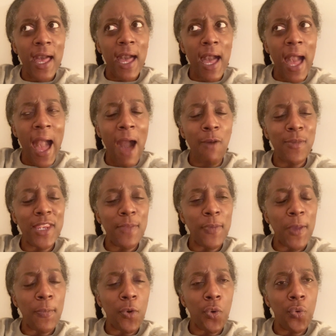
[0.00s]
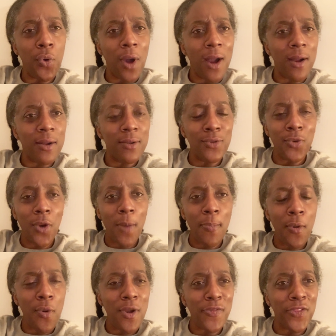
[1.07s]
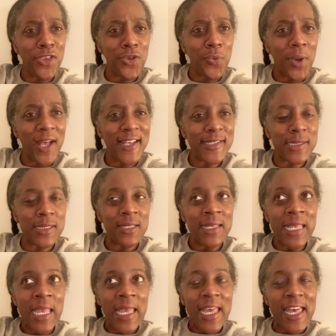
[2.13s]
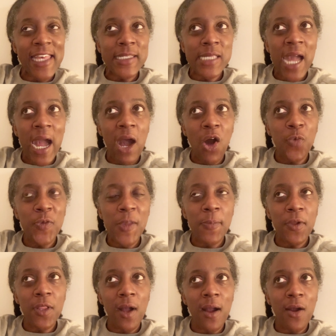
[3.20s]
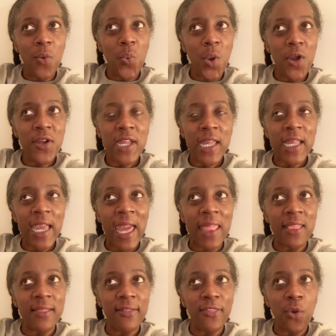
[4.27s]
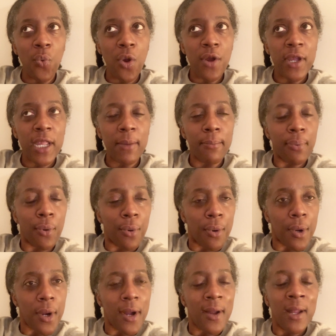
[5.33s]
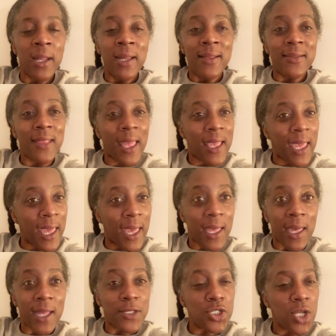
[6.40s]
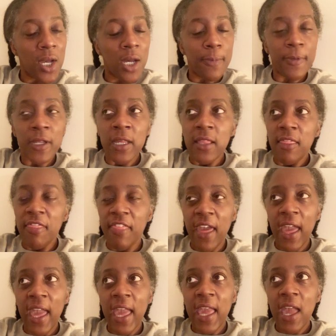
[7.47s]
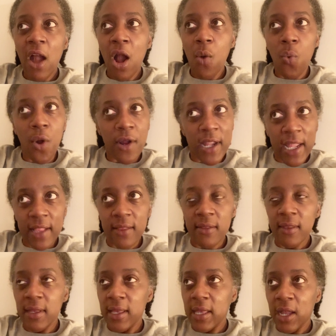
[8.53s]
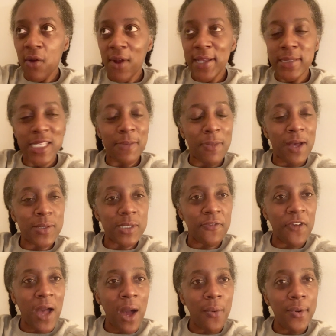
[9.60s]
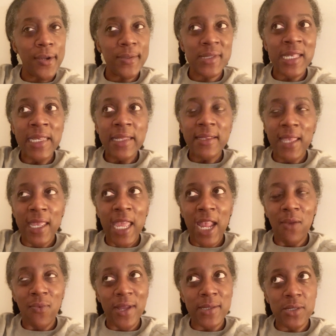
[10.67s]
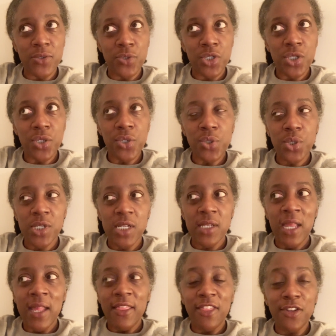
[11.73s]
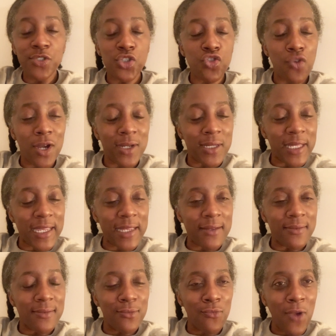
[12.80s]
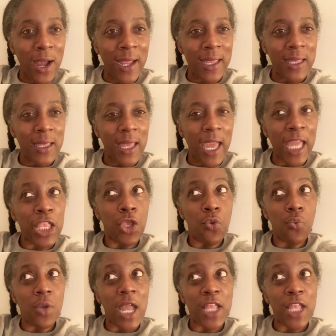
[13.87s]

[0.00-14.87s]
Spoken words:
many people who are poor in the US, and how people are working, and the working poor, they can't catch up. They are working crazy amounts of hours. They can't raise their children. They're struggling, right? And you